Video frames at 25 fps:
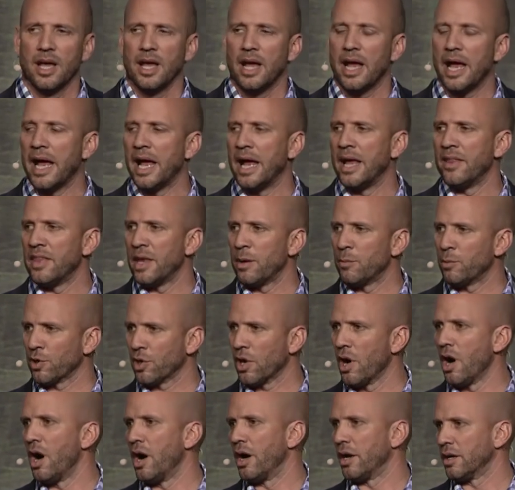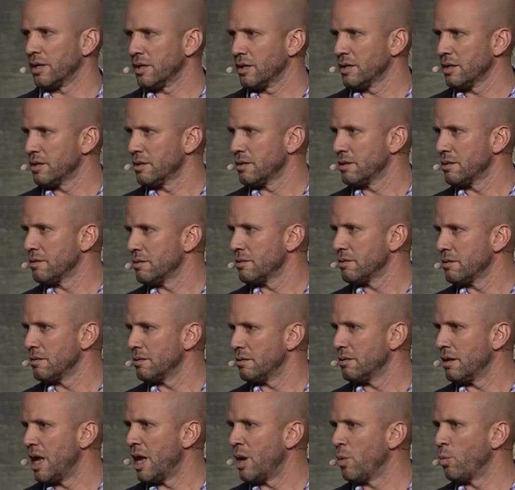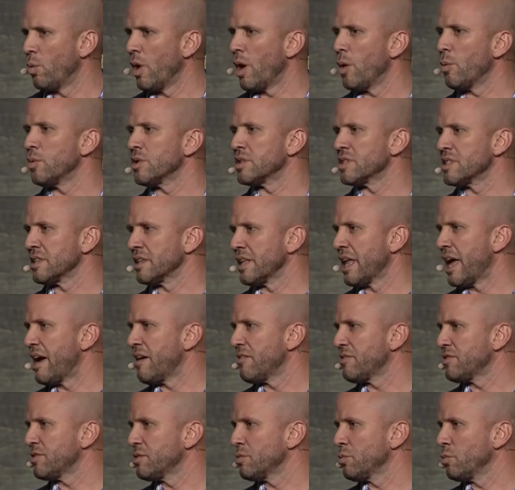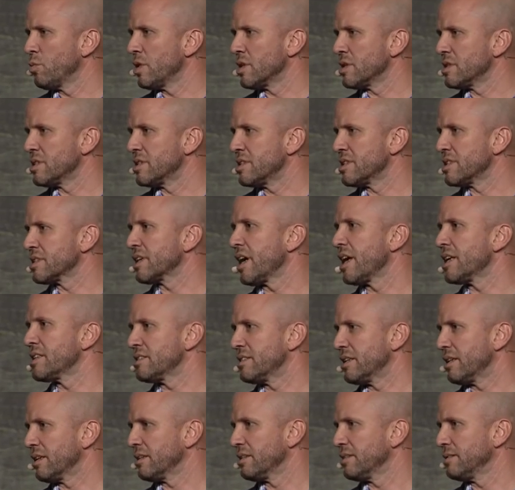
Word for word: And they were gone. And what was left was disgusting.